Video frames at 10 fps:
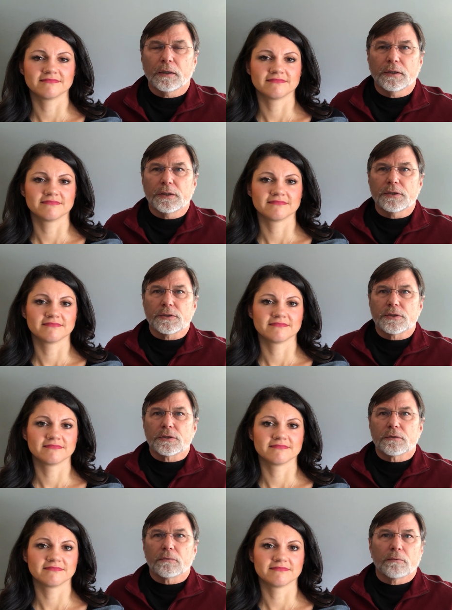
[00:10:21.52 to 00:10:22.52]

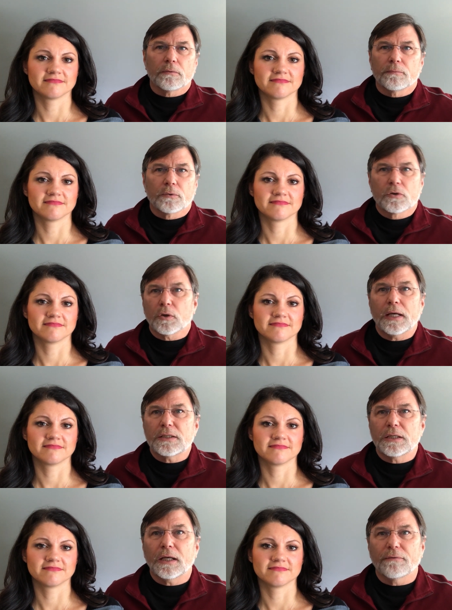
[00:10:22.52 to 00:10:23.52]
Speaker 1: is
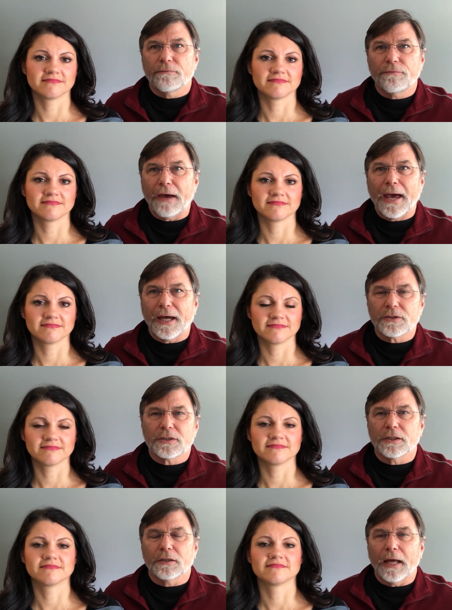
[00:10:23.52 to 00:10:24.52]
crazy and
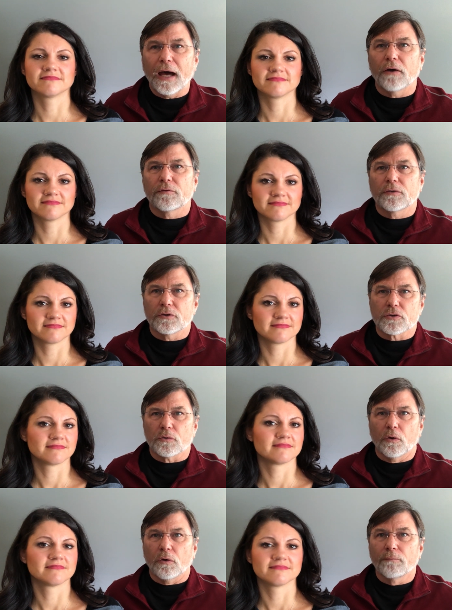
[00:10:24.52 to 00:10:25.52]
fast and out of
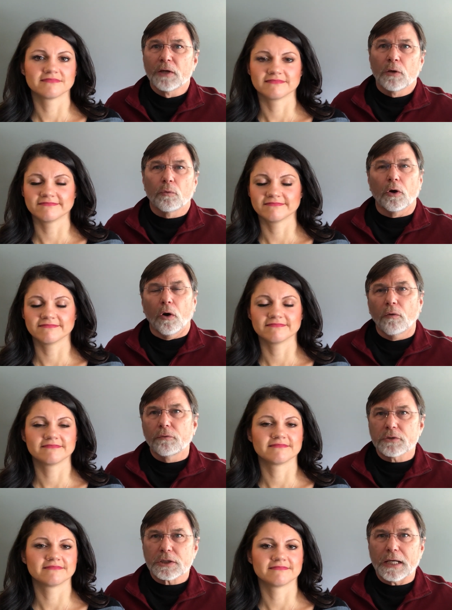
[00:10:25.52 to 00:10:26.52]
control. We're
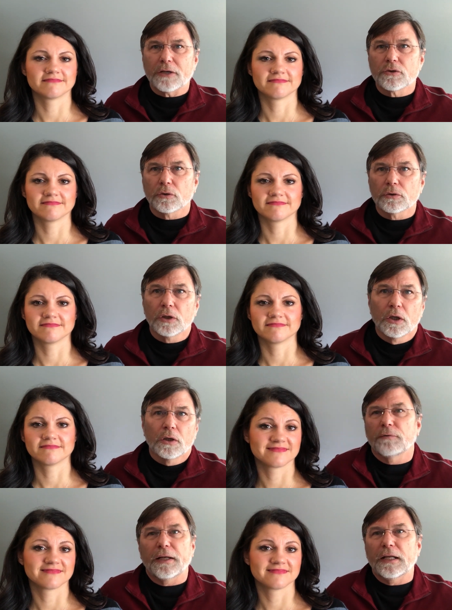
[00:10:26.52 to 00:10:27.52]
overscheduled,
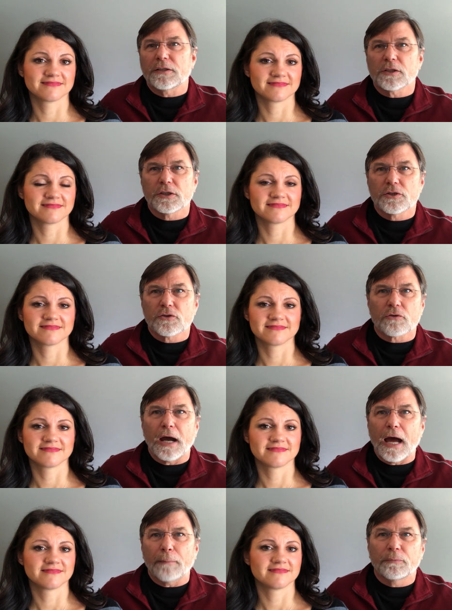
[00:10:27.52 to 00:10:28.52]
financially
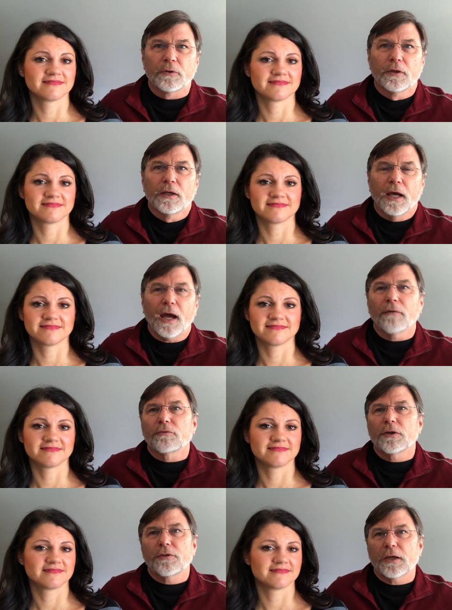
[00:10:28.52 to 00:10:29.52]
strapped.
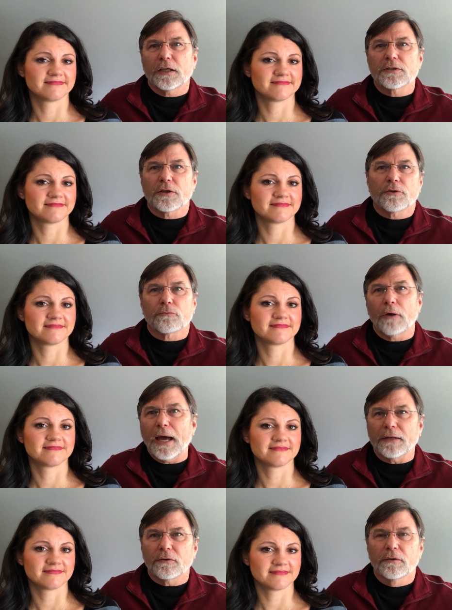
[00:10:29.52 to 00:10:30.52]
Everything is a
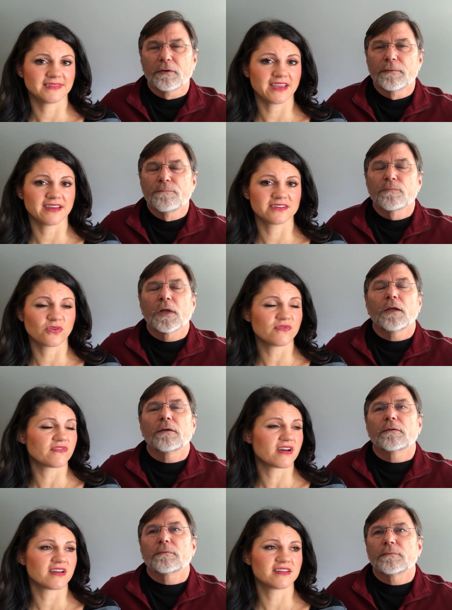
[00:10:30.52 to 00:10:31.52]
threat. Yeah,
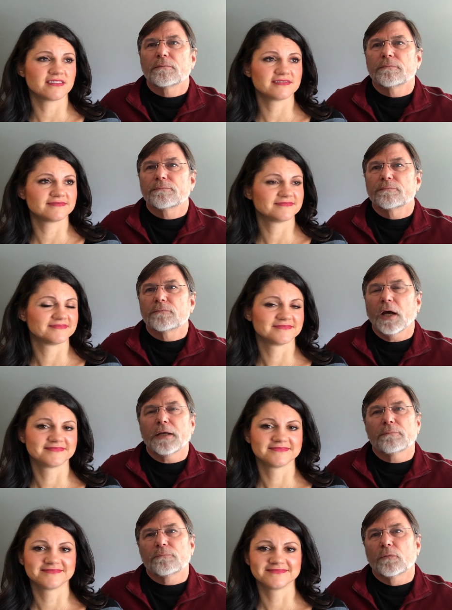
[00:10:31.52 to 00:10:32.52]
no fun.
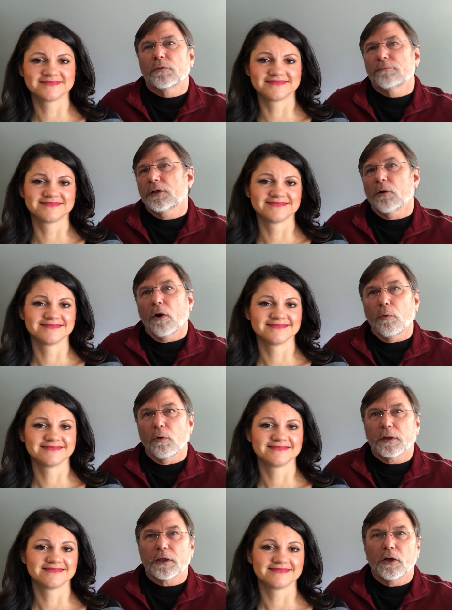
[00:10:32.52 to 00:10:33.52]
Right. We're, you know,
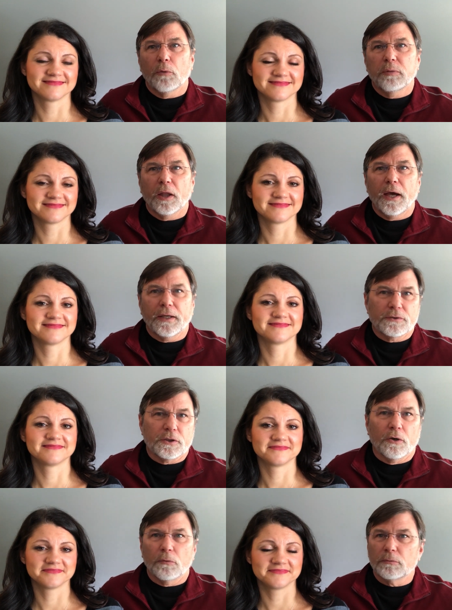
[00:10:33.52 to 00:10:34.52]
all work and no play.
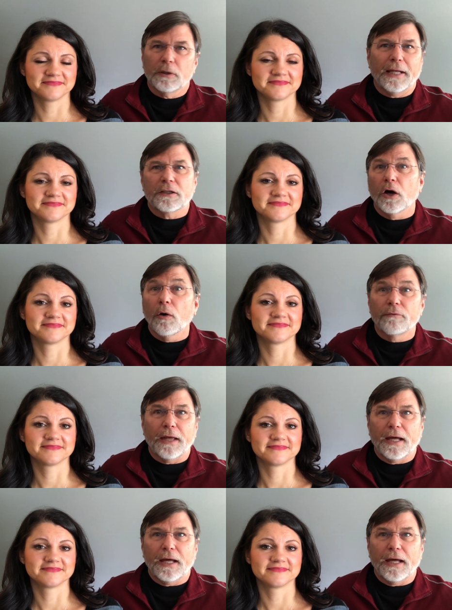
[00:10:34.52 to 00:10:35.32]
So let go